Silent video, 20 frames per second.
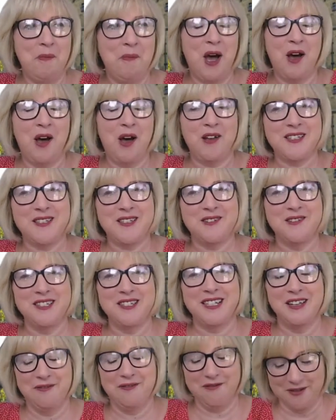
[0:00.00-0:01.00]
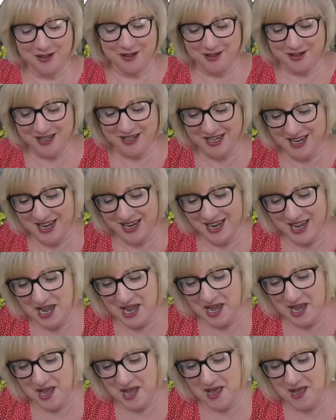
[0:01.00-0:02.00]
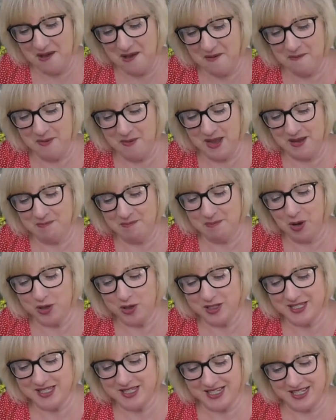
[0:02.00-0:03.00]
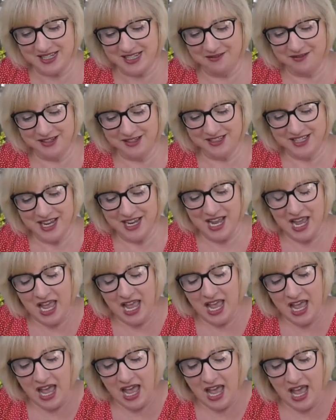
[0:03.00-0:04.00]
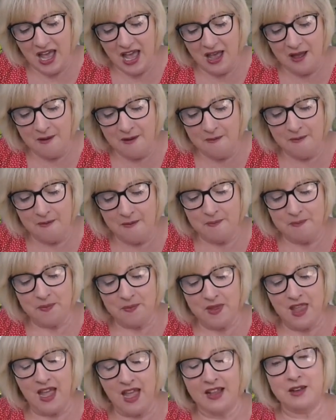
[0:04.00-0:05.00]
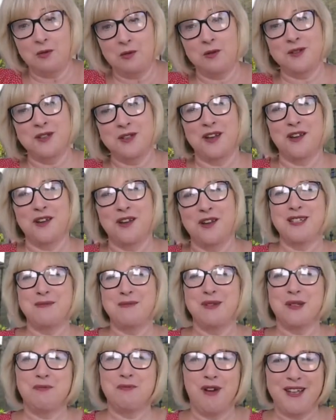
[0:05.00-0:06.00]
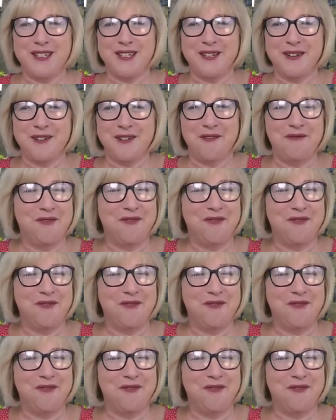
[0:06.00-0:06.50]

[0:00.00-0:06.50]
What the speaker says: parcel delivered, big box delivered. And it wasn't a Christmas present,